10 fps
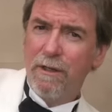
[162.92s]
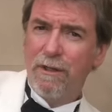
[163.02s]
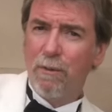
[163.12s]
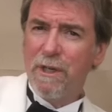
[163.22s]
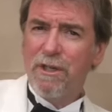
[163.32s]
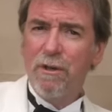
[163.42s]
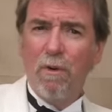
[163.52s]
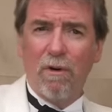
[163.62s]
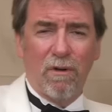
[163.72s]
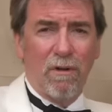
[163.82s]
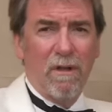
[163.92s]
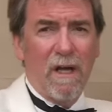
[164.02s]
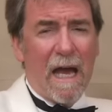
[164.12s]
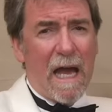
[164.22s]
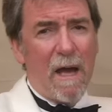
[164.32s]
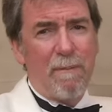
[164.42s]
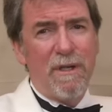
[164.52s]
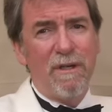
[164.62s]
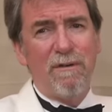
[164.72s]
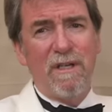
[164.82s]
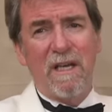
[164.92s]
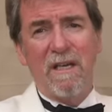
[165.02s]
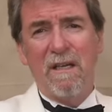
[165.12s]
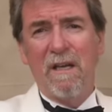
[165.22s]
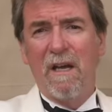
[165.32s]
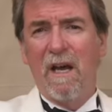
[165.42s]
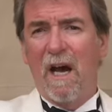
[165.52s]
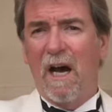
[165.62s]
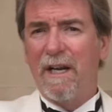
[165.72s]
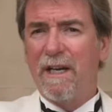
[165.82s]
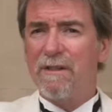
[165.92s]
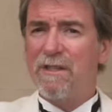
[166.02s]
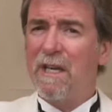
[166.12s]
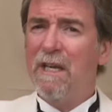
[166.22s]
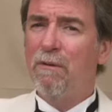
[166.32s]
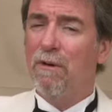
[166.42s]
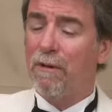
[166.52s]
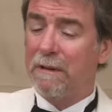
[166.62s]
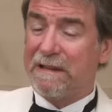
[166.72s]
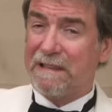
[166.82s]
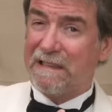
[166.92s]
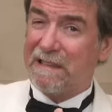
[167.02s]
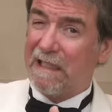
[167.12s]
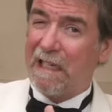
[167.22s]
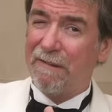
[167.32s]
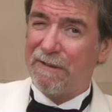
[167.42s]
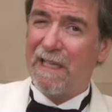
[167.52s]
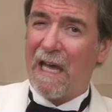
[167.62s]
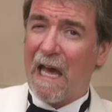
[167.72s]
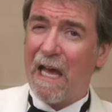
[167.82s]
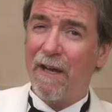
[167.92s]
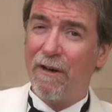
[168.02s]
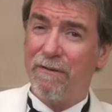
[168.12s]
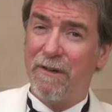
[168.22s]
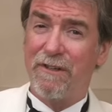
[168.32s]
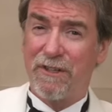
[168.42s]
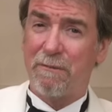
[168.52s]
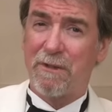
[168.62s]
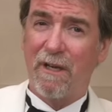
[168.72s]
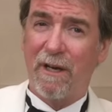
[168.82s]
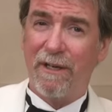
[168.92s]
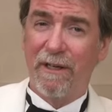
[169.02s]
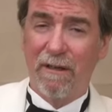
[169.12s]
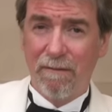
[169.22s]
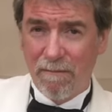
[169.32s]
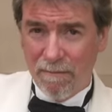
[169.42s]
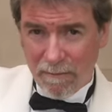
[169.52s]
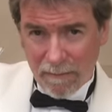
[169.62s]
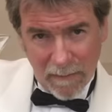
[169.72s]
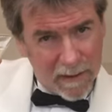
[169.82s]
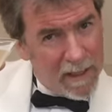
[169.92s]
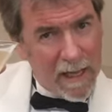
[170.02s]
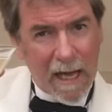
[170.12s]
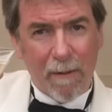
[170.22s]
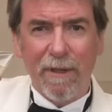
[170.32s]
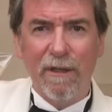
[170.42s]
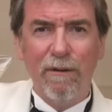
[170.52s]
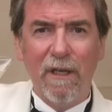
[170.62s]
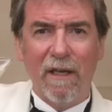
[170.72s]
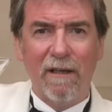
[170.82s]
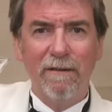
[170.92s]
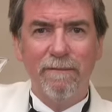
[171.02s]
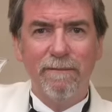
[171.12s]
to wish you all a happy new year, and I'll see you all after the hangover has subsided. Happy new year.